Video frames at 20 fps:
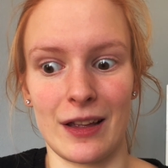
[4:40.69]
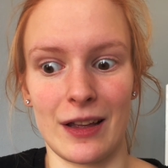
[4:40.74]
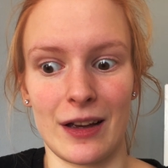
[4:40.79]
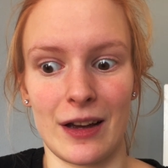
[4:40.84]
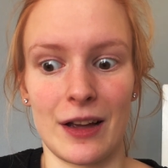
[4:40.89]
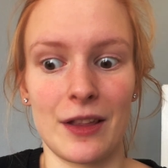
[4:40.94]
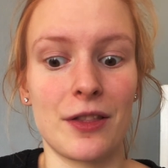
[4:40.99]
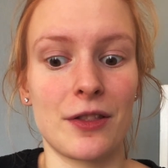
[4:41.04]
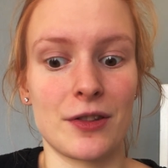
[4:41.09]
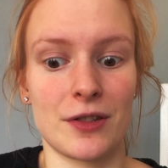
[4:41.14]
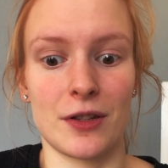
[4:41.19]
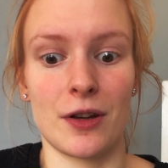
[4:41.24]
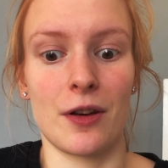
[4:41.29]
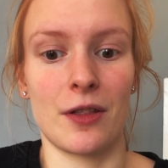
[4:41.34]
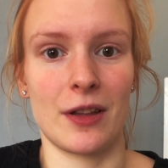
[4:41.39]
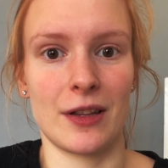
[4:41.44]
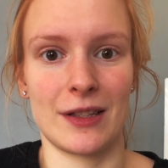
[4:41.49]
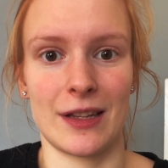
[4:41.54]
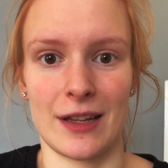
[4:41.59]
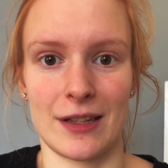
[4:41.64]
I saw
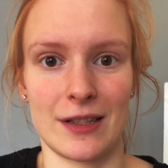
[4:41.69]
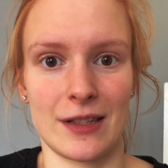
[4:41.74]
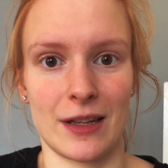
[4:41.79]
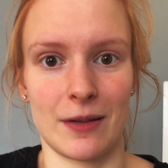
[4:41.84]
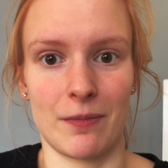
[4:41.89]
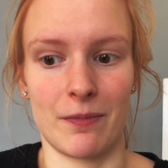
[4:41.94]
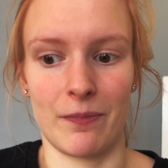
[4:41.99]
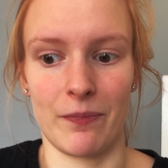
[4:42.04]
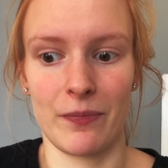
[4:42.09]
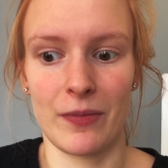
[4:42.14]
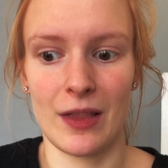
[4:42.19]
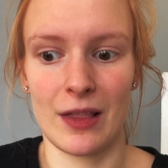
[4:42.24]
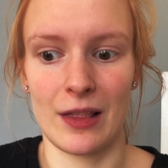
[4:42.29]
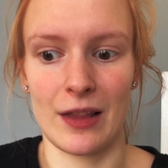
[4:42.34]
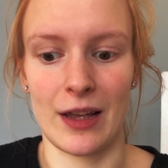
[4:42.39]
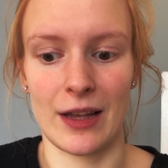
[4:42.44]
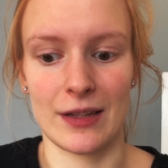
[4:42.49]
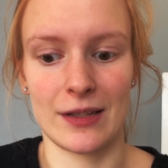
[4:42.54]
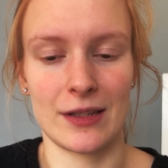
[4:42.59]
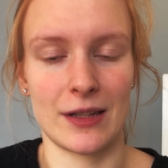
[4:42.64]
this as
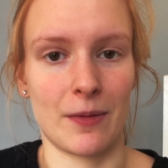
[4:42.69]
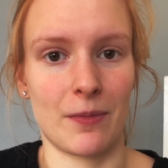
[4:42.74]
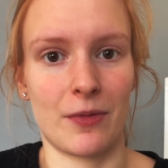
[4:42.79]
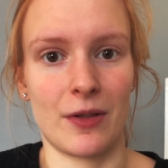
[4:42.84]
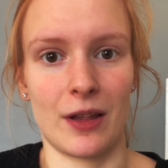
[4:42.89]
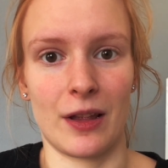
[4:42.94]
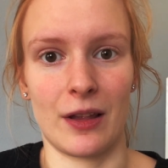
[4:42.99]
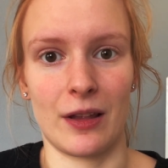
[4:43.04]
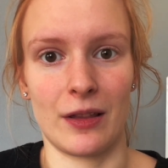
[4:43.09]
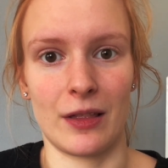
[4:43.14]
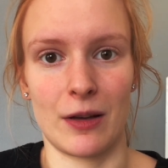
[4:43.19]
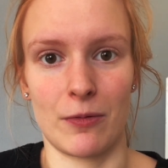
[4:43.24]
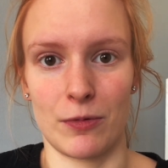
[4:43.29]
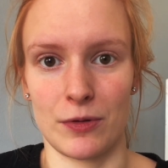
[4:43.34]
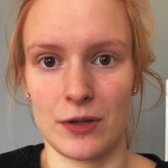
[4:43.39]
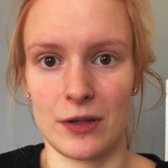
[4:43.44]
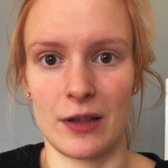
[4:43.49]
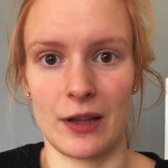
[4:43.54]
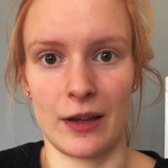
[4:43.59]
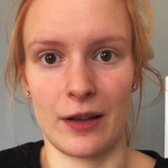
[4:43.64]
something that
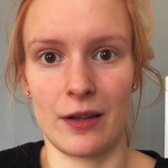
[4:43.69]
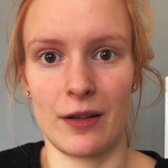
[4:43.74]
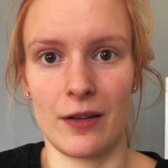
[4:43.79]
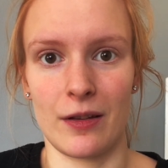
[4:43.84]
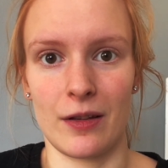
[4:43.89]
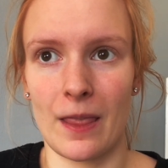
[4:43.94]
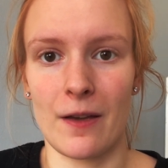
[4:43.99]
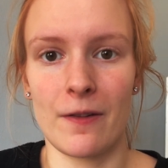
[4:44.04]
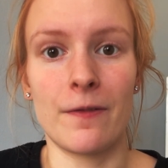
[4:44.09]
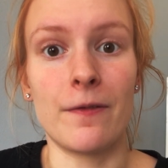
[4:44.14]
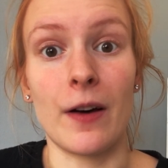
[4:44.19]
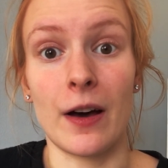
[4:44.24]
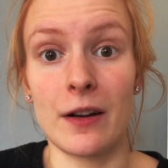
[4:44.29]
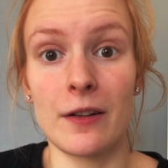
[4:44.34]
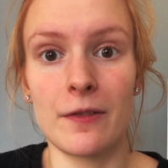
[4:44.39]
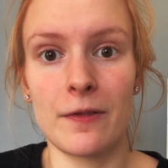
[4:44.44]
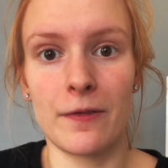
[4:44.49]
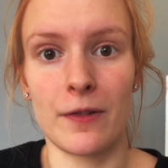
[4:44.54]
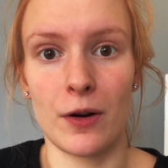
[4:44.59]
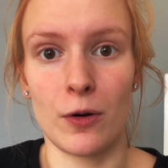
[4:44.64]
was like
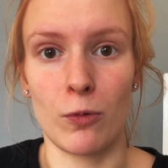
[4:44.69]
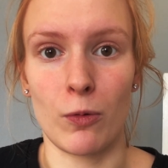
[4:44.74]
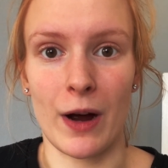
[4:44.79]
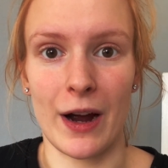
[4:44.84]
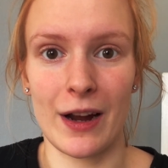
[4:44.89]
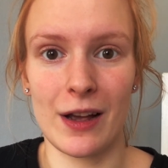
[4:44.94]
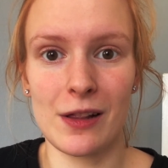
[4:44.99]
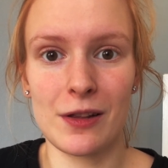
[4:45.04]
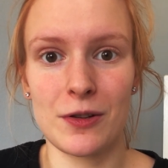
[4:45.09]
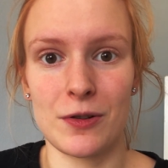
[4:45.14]
fun for a while,